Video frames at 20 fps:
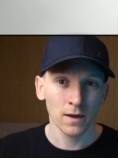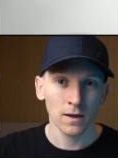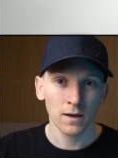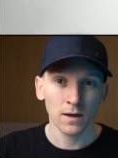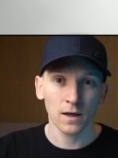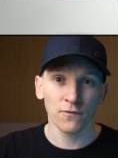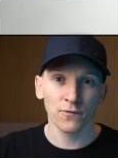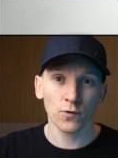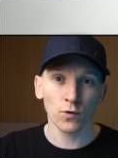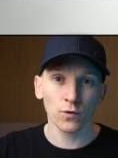
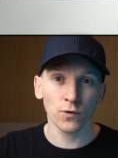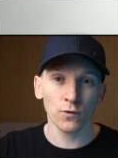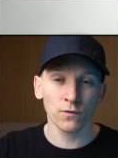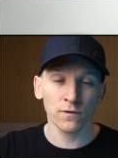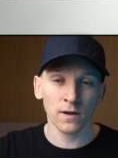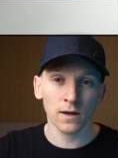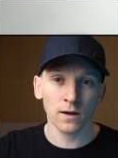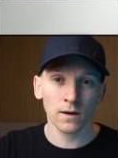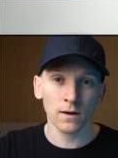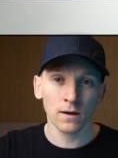If you're
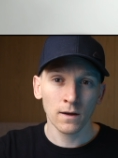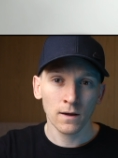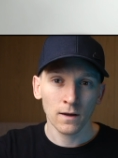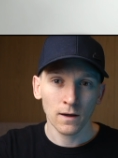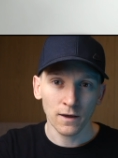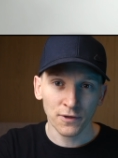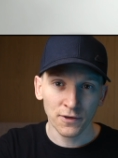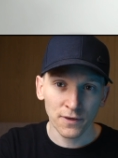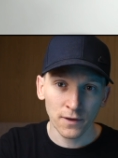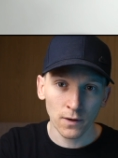using
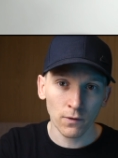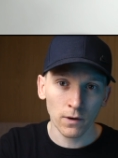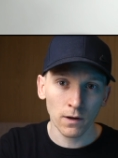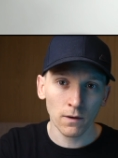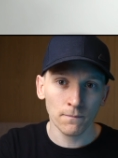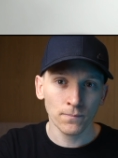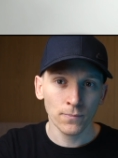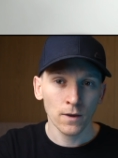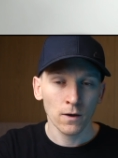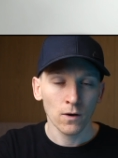
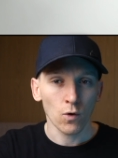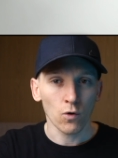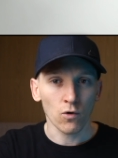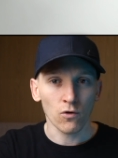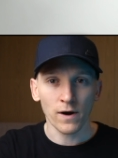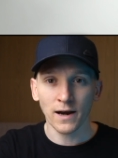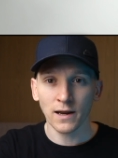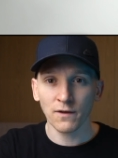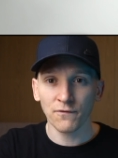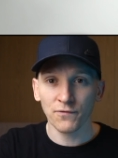Ethereum or
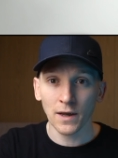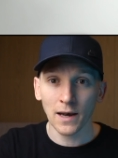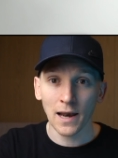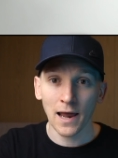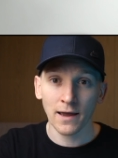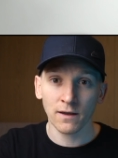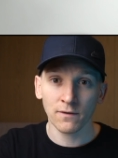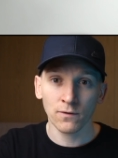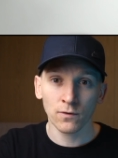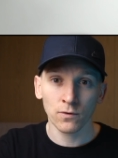any of the
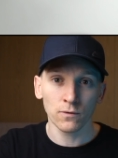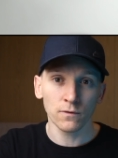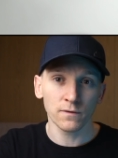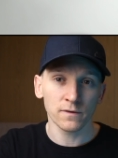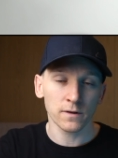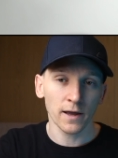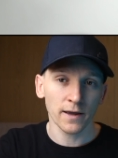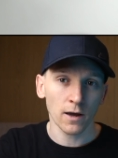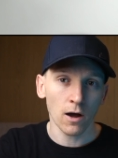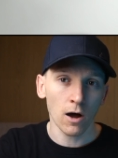layer
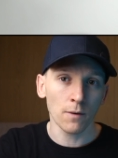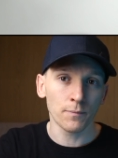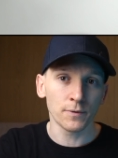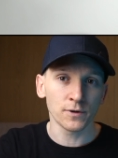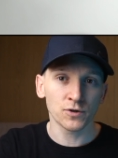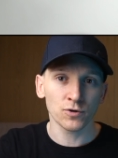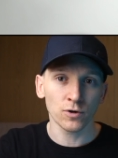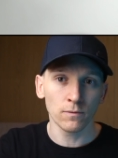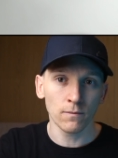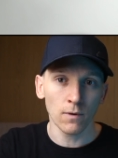twos like
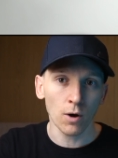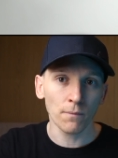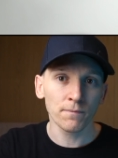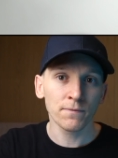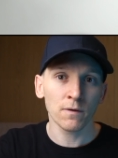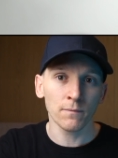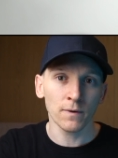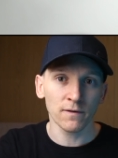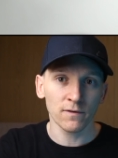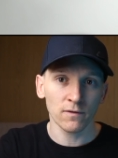Arbitrum,
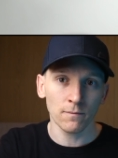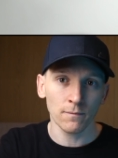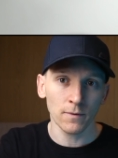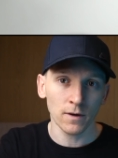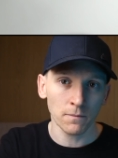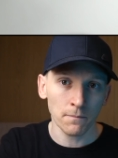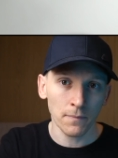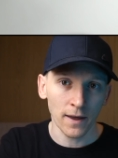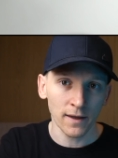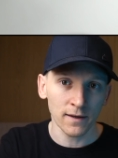Optimism
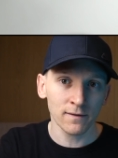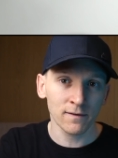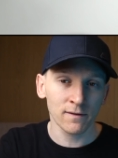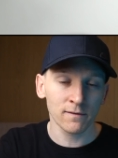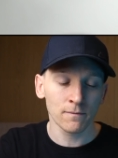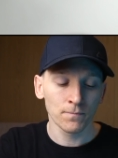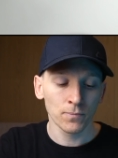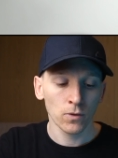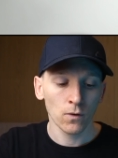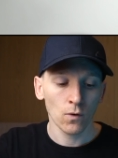and
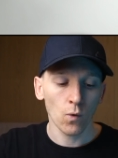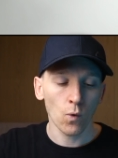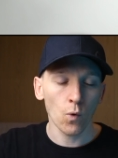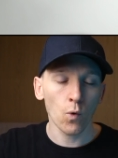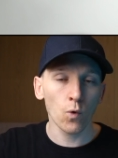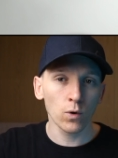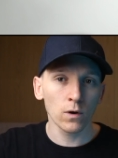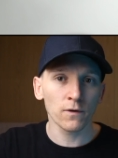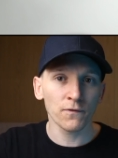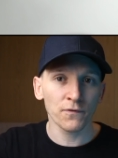Base,
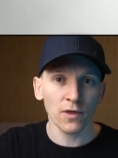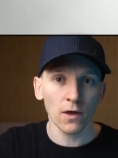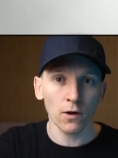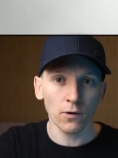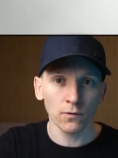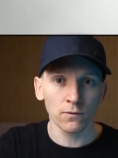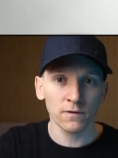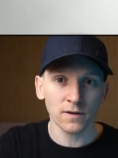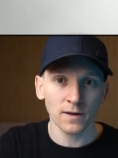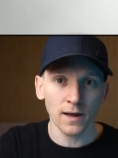all of
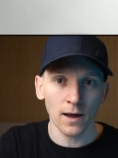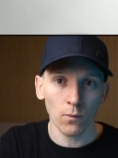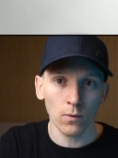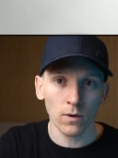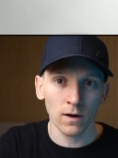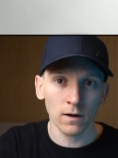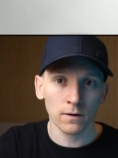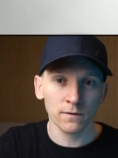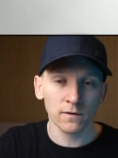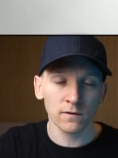those
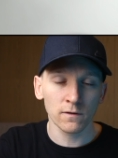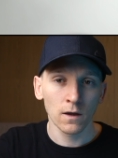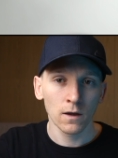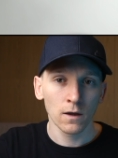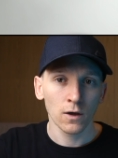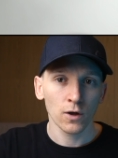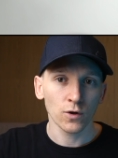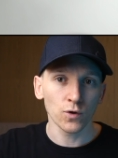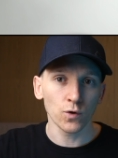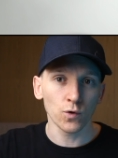networks
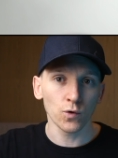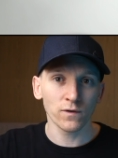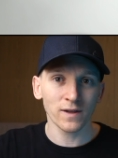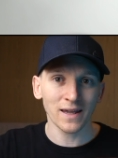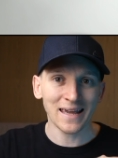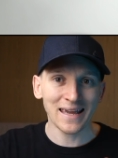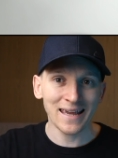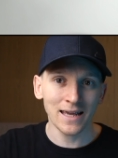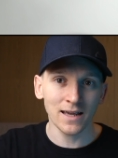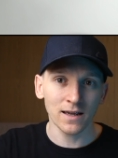use
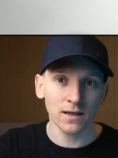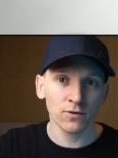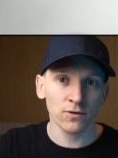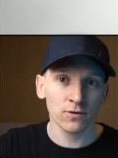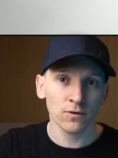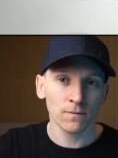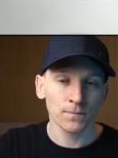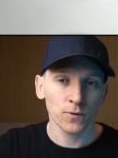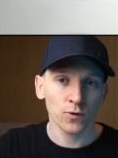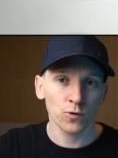E T H
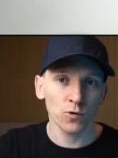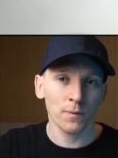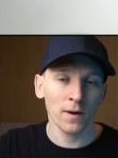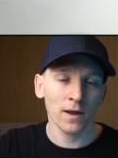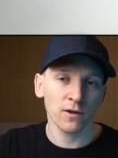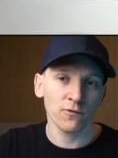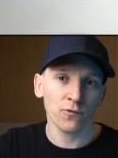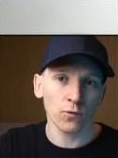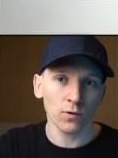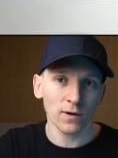to
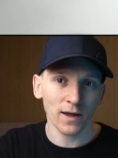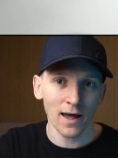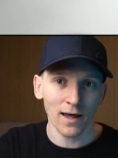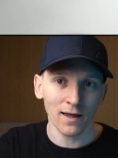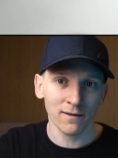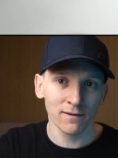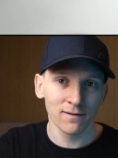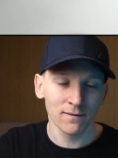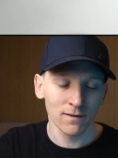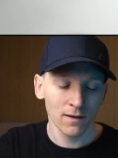pay for
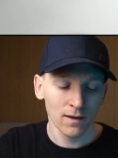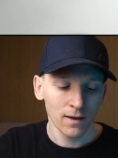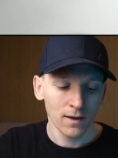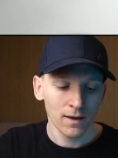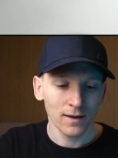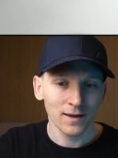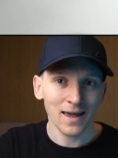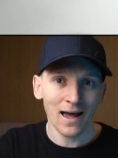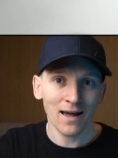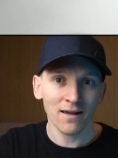gas.
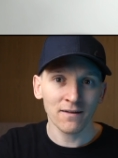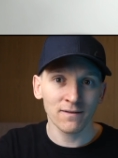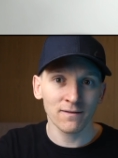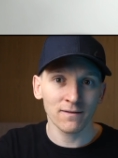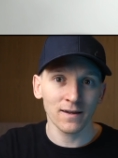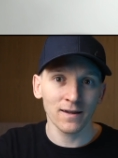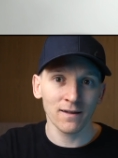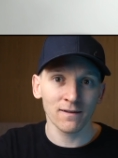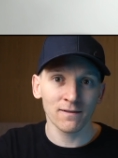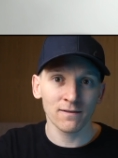Gas
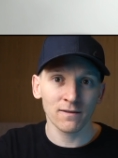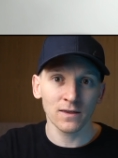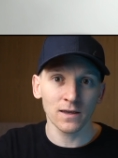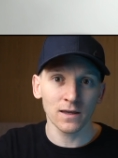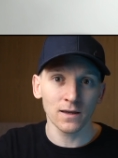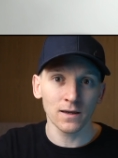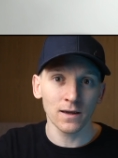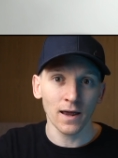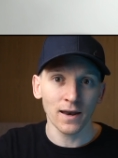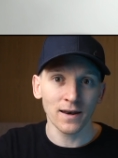is
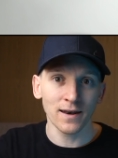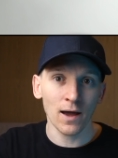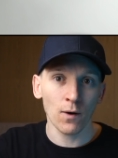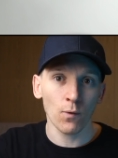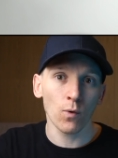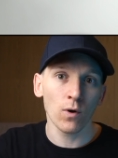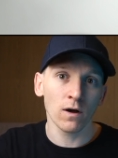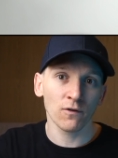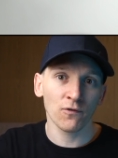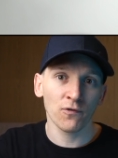the
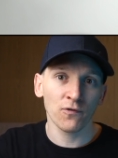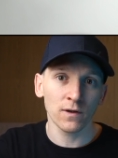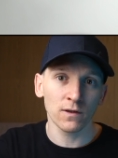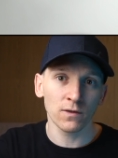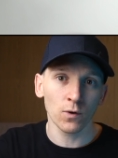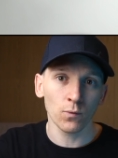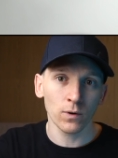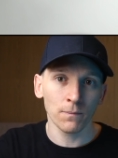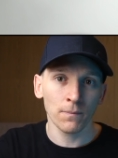network fee that we